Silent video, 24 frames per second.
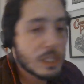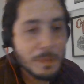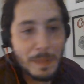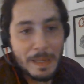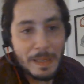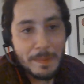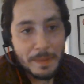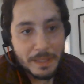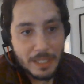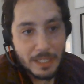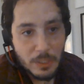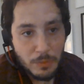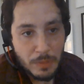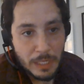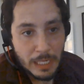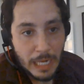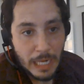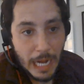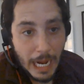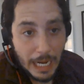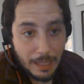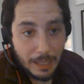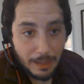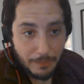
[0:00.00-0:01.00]
speak about this one at
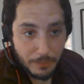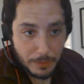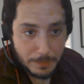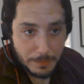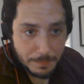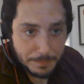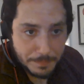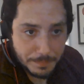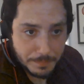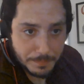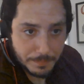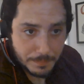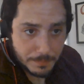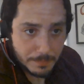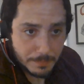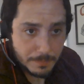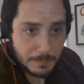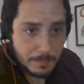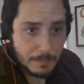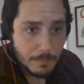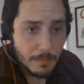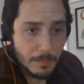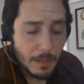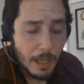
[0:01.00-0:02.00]
a high level.
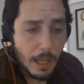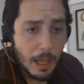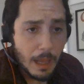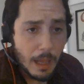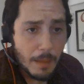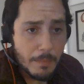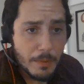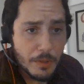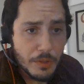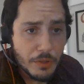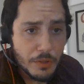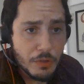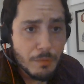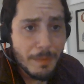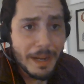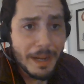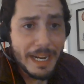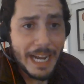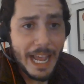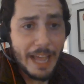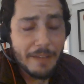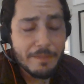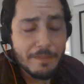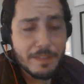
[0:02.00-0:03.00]
You
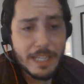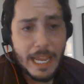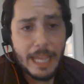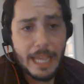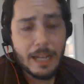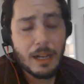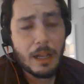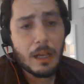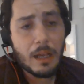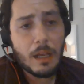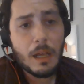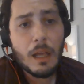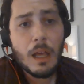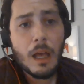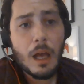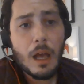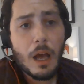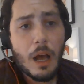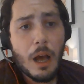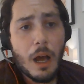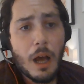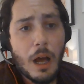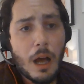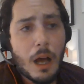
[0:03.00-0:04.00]
might have data
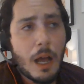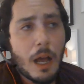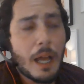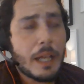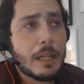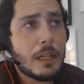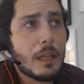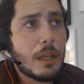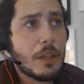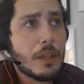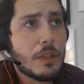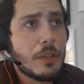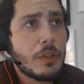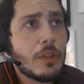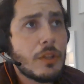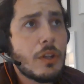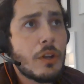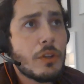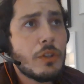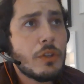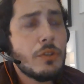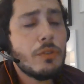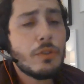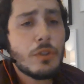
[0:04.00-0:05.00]
on, the
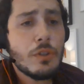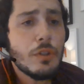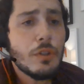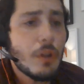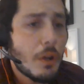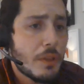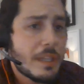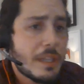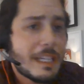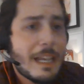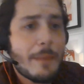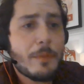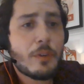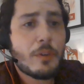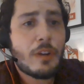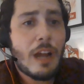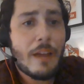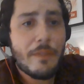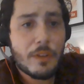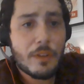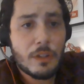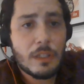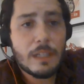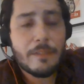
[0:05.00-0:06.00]

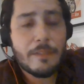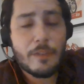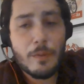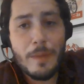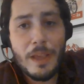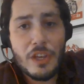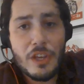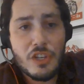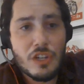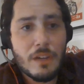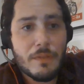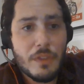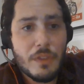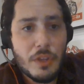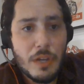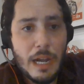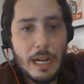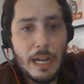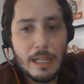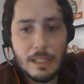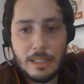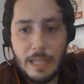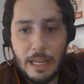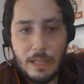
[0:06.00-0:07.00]
demographical information of the
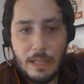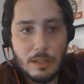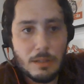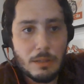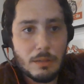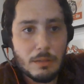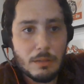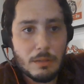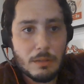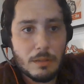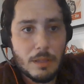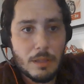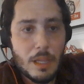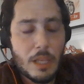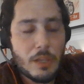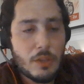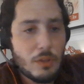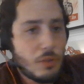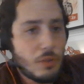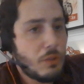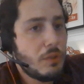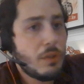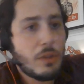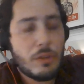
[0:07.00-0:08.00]
United States. Like,
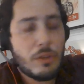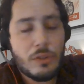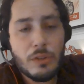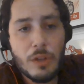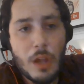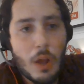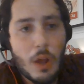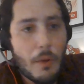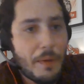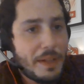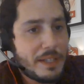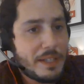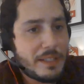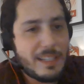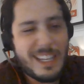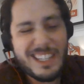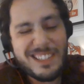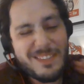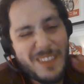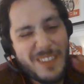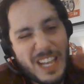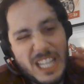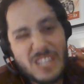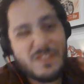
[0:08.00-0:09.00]
it's
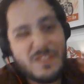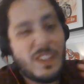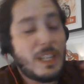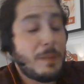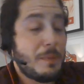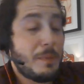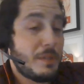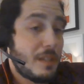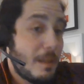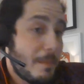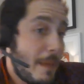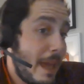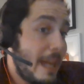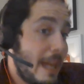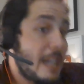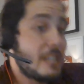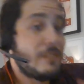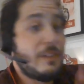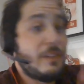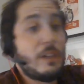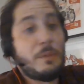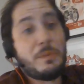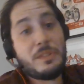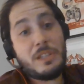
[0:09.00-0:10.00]
50% men,
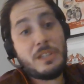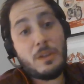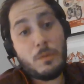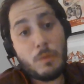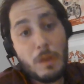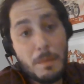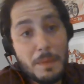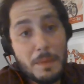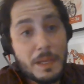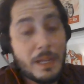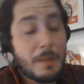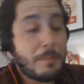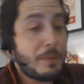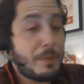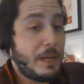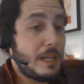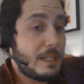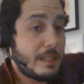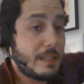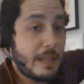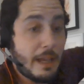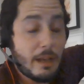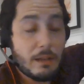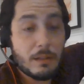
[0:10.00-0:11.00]
it's 50% women. It
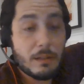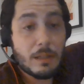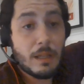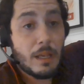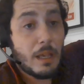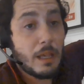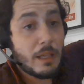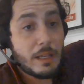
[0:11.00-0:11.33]
breaks down,